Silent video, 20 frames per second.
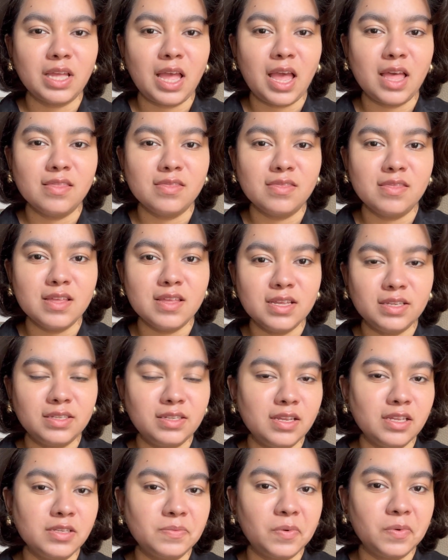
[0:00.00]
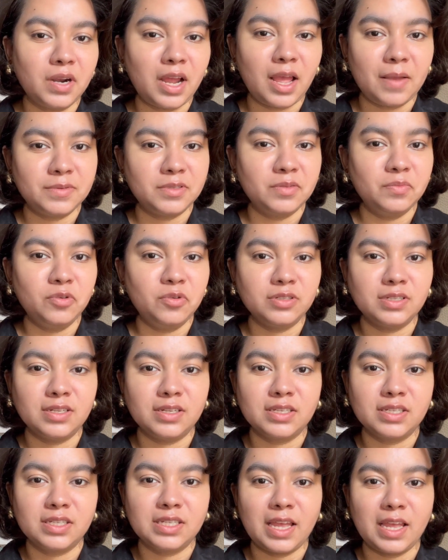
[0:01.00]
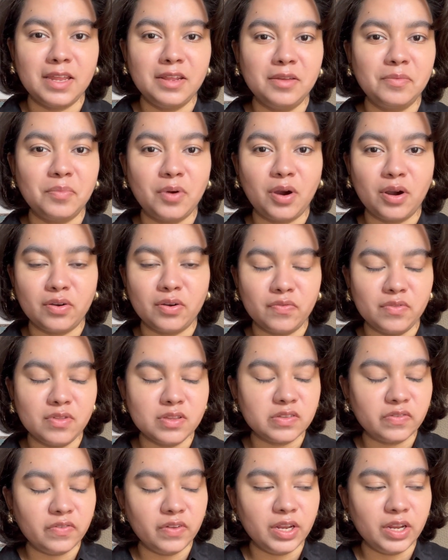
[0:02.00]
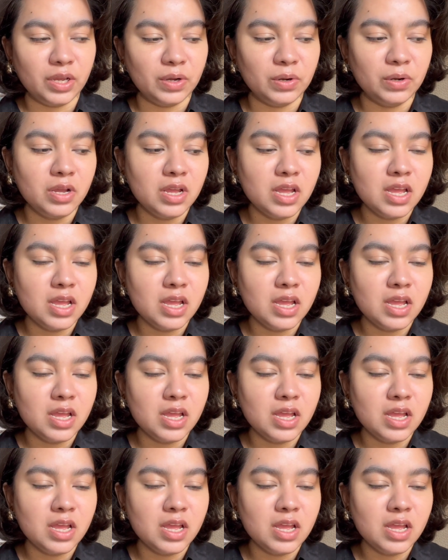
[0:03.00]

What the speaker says: and this is perhaps the most exciting part of this video.